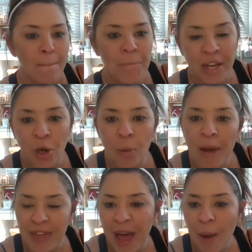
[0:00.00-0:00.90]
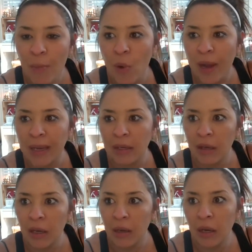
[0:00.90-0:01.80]
bitter by that point
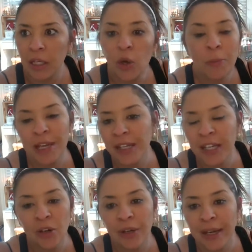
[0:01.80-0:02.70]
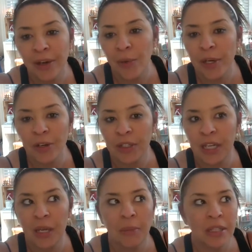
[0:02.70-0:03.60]
you'll be a year later when your
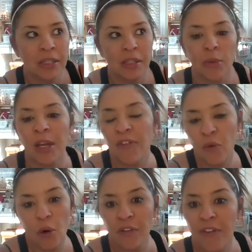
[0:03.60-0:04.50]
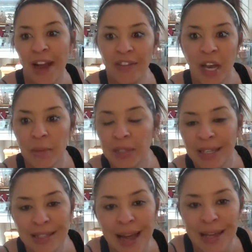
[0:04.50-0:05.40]
team is 3, 4, 5 times that
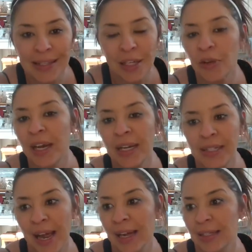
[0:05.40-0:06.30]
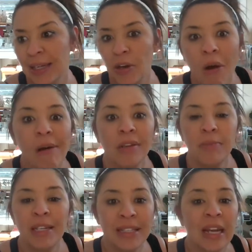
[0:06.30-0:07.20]
size, and you're getting texts and calls
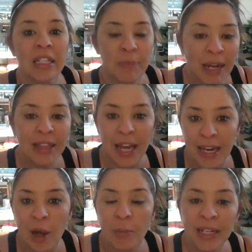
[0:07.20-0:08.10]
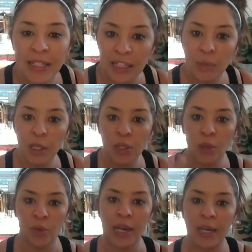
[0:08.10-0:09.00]
because they expect that now because that's what you
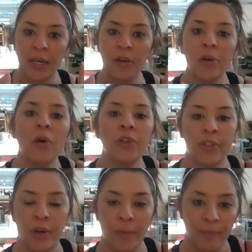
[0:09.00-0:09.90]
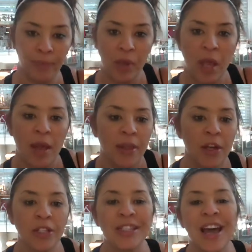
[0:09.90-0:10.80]
created in your culture.
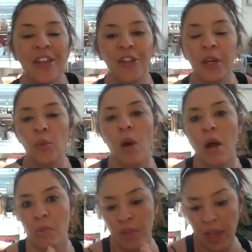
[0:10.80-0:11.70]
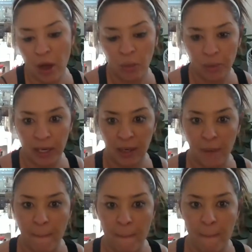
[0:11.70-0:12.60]
There's nothing wrong with helping.
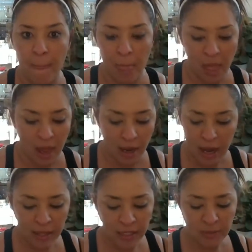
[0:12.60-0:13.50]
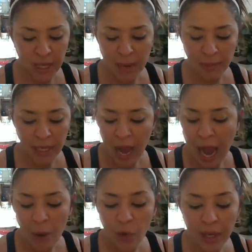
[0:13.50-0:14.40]
And sometimes
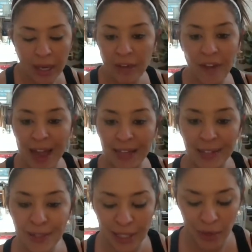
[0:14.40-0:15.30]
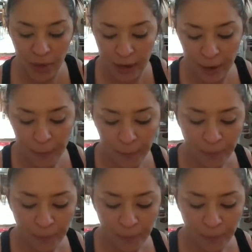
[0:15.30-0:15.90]
I will give answers here and there.